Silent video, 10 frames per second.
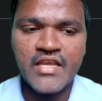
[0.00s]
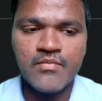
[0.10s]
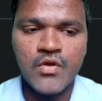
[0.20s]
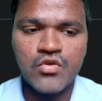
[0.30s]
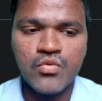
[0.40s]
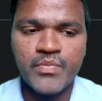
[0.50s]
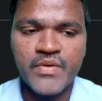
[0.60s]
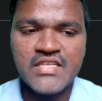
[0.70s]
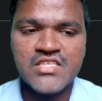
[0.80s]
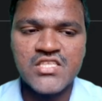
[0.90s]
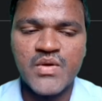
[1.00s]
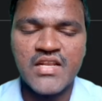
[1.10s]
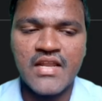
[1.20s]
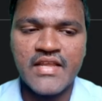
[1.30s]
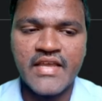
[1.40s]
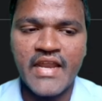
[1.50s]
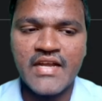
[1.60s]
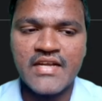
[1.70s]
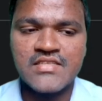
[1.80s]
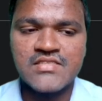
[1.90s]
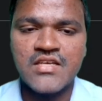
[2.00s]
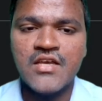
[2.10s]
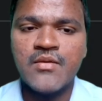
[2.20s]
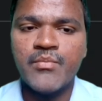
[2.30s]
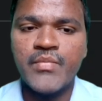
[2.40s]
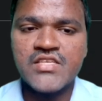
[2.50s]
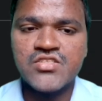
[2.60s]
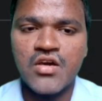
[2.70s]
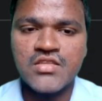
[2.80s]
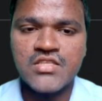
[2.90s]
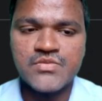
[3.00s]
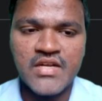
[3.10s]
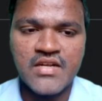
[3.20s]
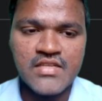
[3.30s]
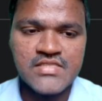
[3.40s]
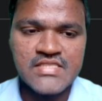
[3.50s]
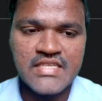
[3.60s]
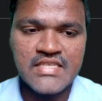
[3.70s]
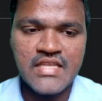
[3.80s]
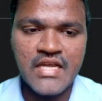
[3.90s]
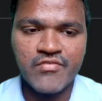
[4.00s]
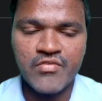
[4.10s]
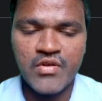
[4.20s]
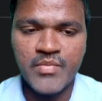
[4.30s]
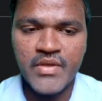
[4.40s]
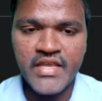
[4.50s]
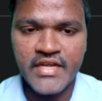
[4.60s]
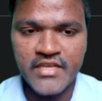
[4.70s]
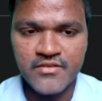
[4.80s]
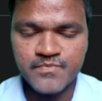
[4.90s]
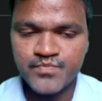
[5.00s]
able to print this particular characters based on this particular string that we will be getting.